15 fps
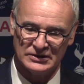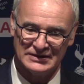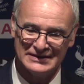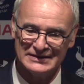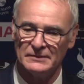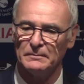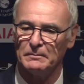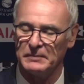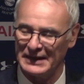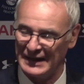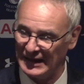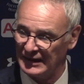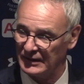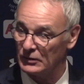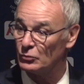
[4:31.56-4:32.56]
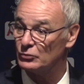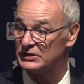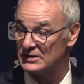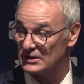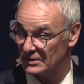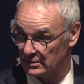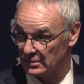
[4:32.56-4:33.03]
didn't play
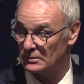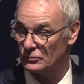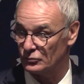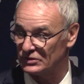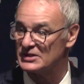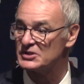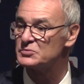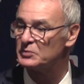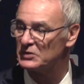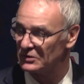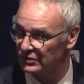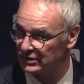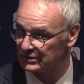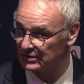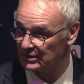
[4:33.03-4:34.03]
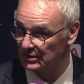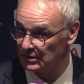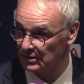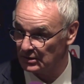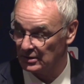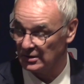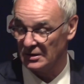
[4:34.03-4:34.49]
with the spirit.
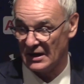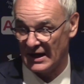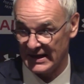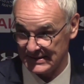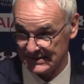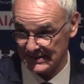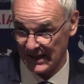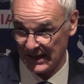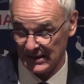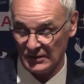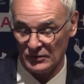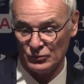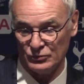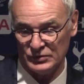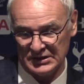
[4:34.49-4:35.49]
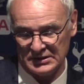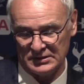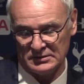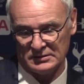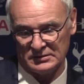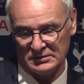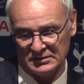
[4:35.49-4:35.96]
I say we
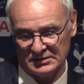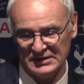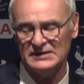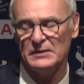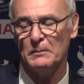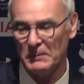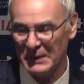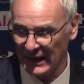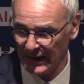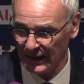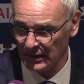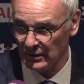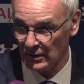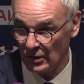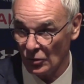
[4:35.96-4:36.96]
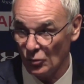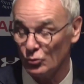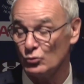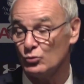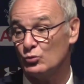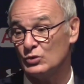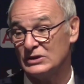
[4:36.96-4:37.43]
didn't play
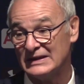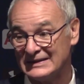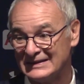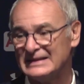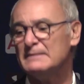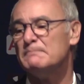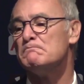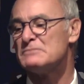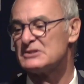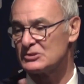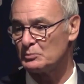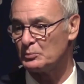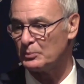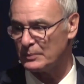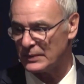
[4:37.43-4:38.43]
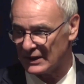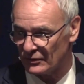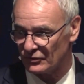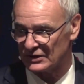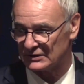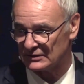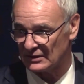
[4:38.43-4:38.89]
with the team
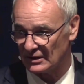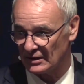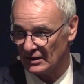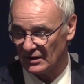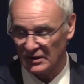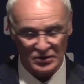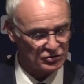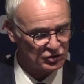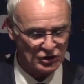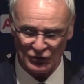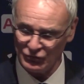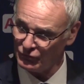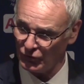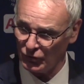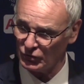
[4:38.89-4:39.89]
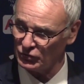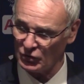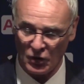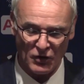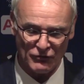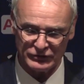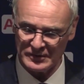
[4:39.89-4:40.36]
spirit. The
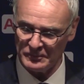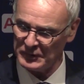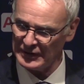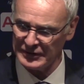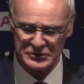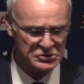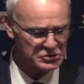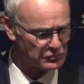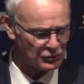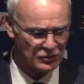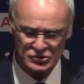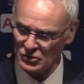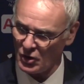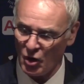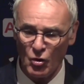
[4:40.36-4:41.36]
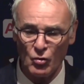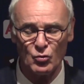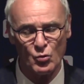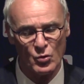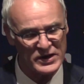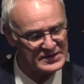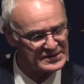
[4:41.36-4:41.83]
effort of the players was
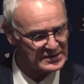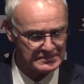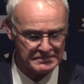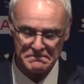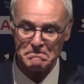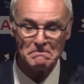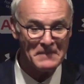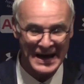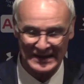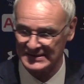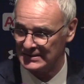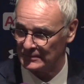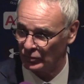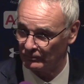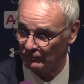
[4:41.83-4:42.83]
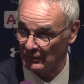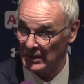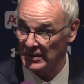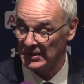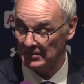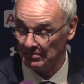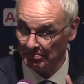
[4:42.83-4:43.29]
always maximum.
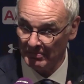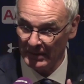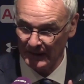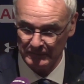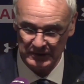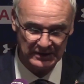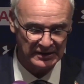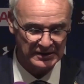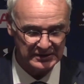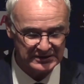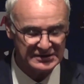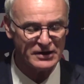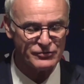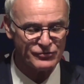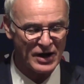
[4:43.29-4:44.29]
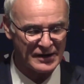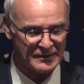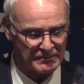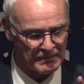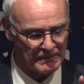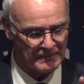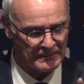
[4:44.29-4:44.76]
Maybe they
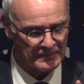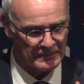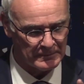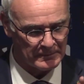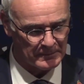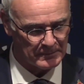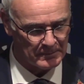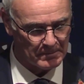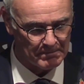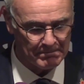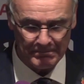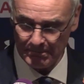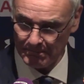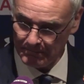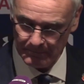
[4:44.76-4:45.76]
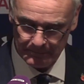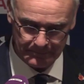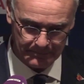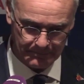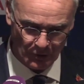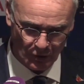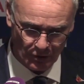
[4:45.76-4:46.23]
ran
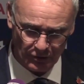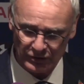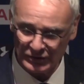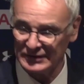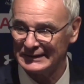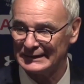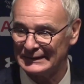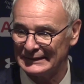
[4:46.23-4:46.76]
more